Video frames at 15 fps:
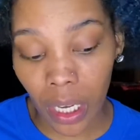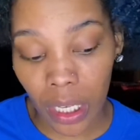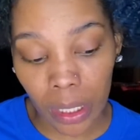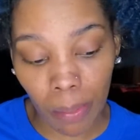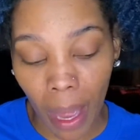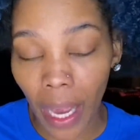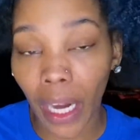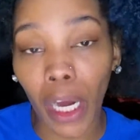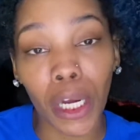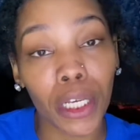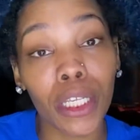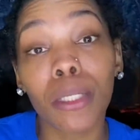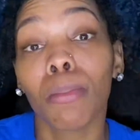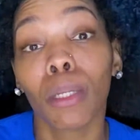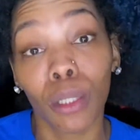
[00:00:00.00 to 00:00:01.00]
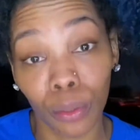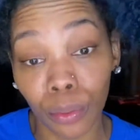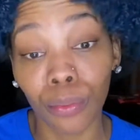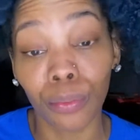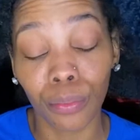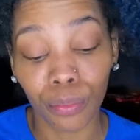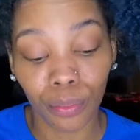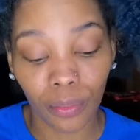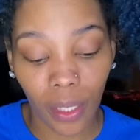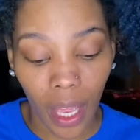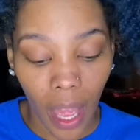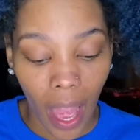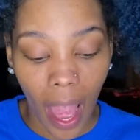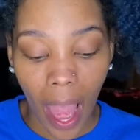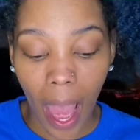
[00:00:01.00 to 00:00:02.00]
my hair is blue,
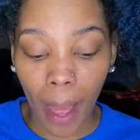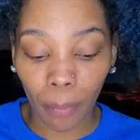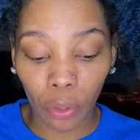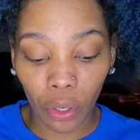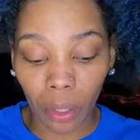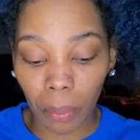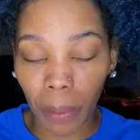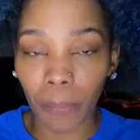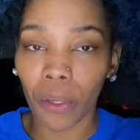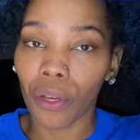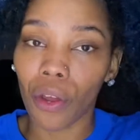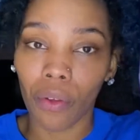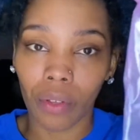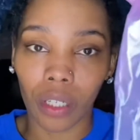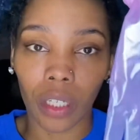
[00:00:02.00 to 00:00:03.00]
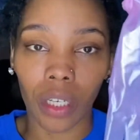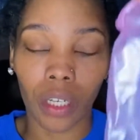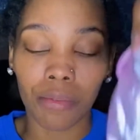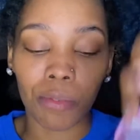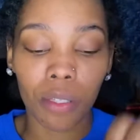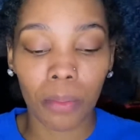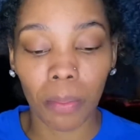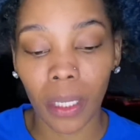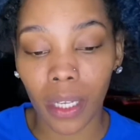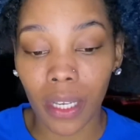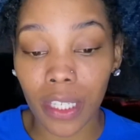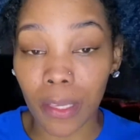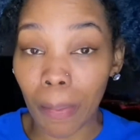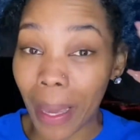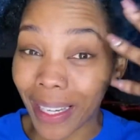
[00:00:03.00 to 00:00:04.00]
I'm going to be putting on gloves
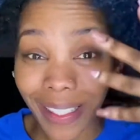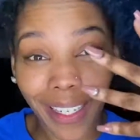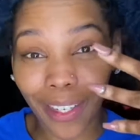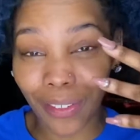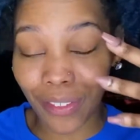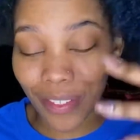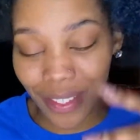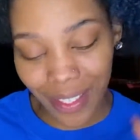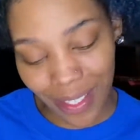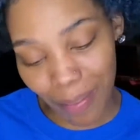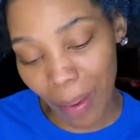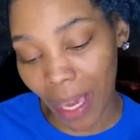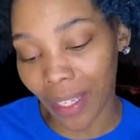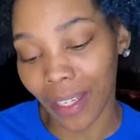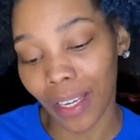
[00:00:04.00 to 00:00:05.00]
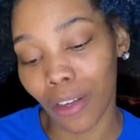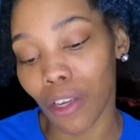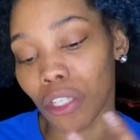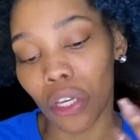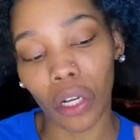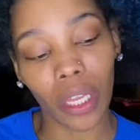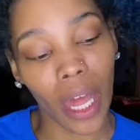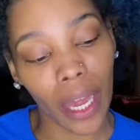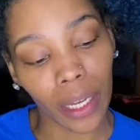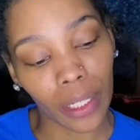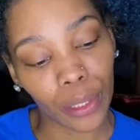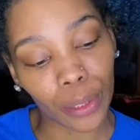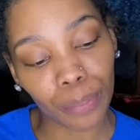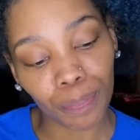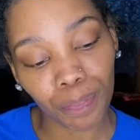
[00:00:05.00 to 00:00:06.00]
because of my nails. My nails are like
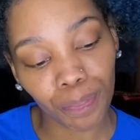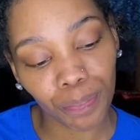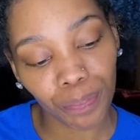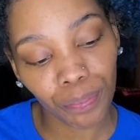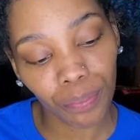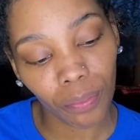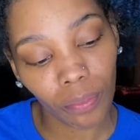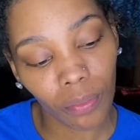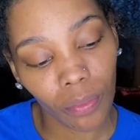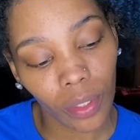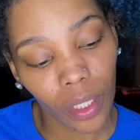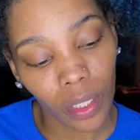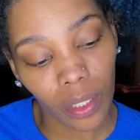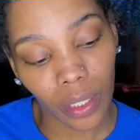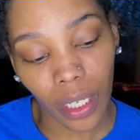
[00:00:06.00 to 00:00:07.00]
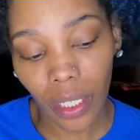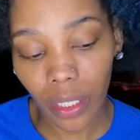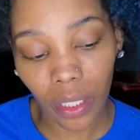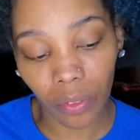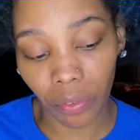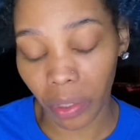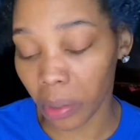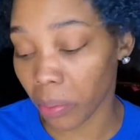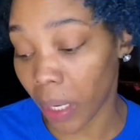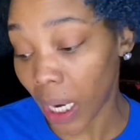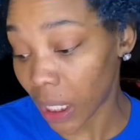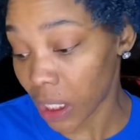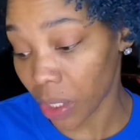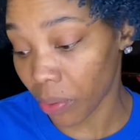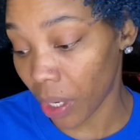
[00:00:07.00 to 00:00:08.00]
they look real
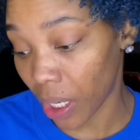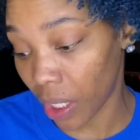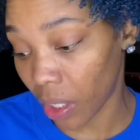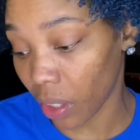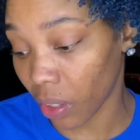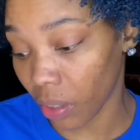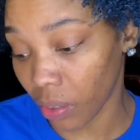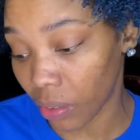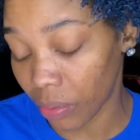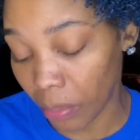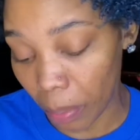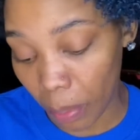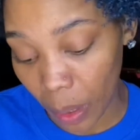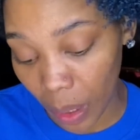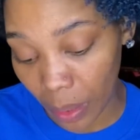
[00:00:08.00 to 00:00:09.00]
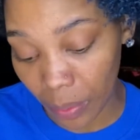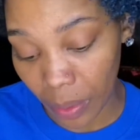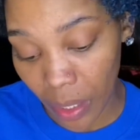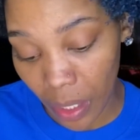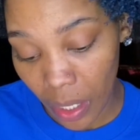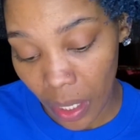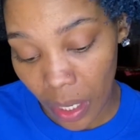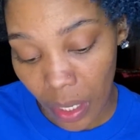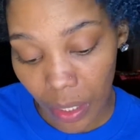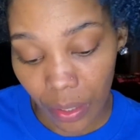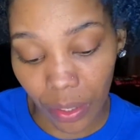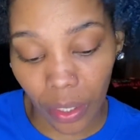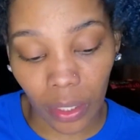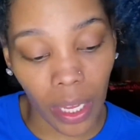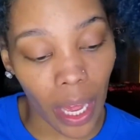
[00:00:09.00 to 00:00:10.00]
ratchet right now, but
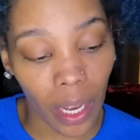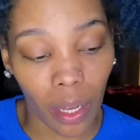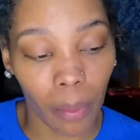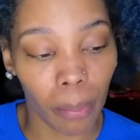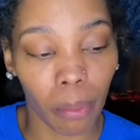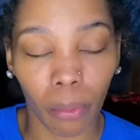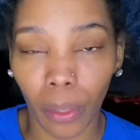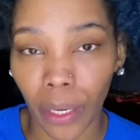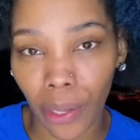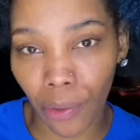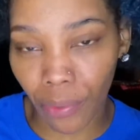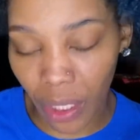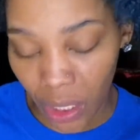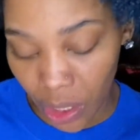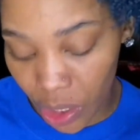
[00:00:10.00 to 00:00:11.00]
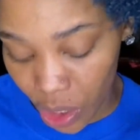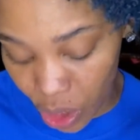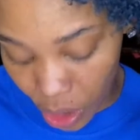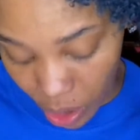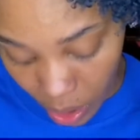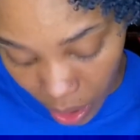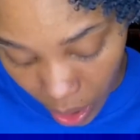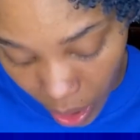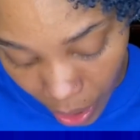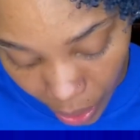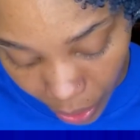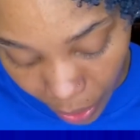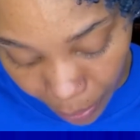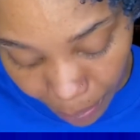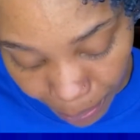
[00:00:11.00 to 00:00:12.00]
they're like a brownish
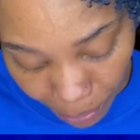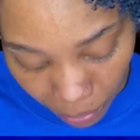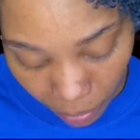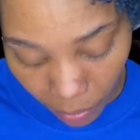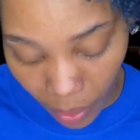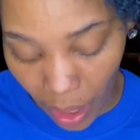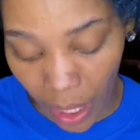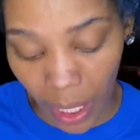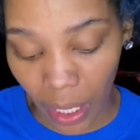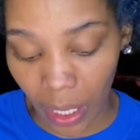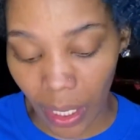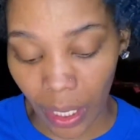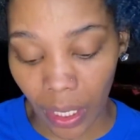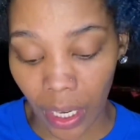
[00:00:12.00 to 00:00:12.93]
color, and